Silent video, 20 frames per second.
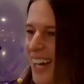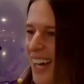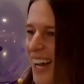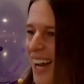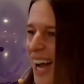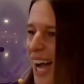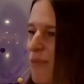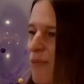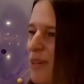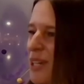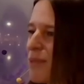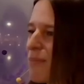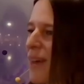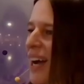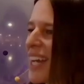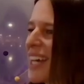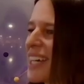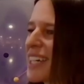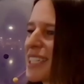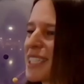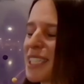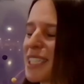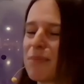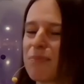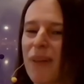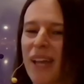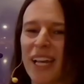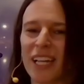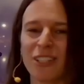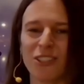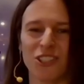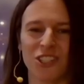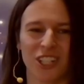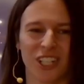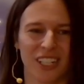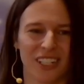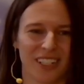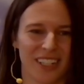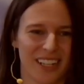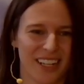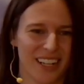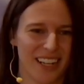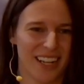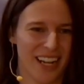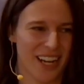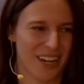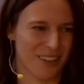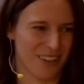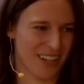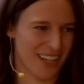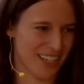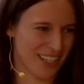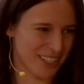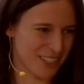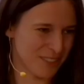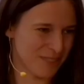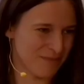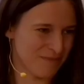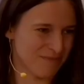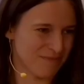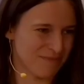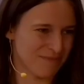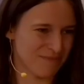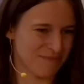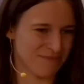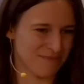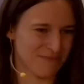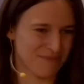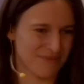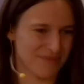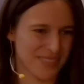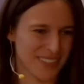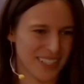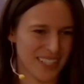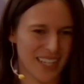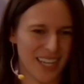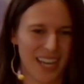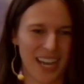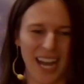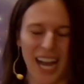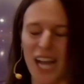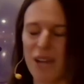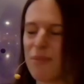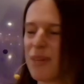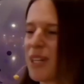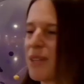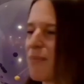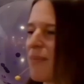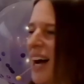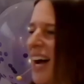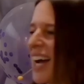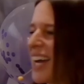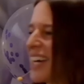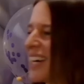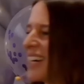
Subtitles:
"I'm in my expansion era." "I'm in my